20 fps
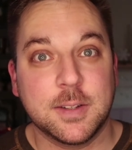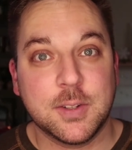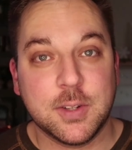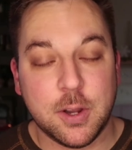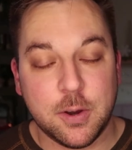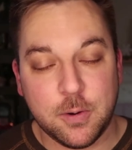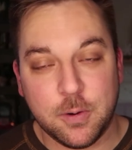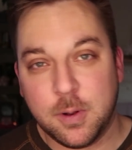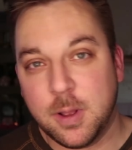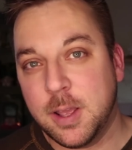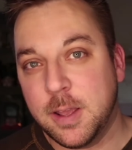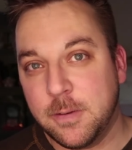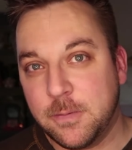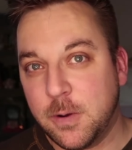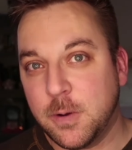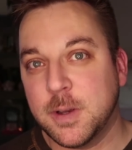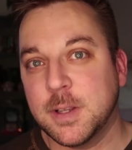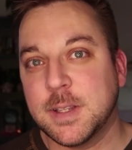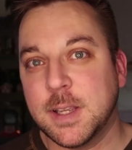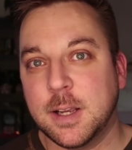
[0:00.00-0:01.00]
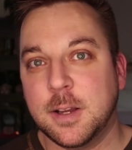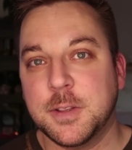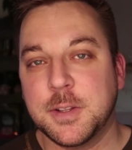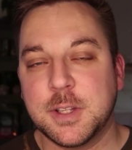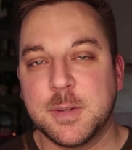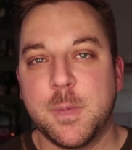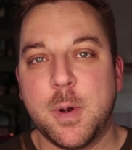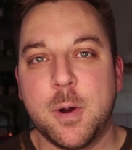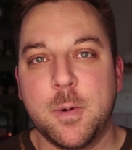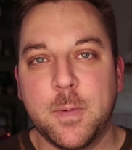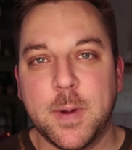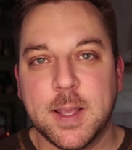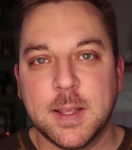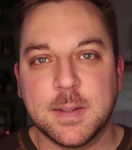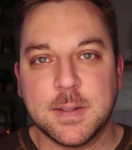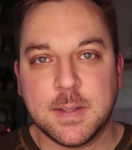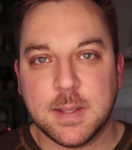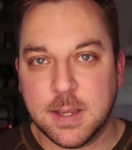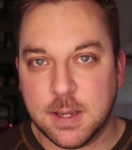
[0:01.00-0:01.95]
So focusing on the small wins,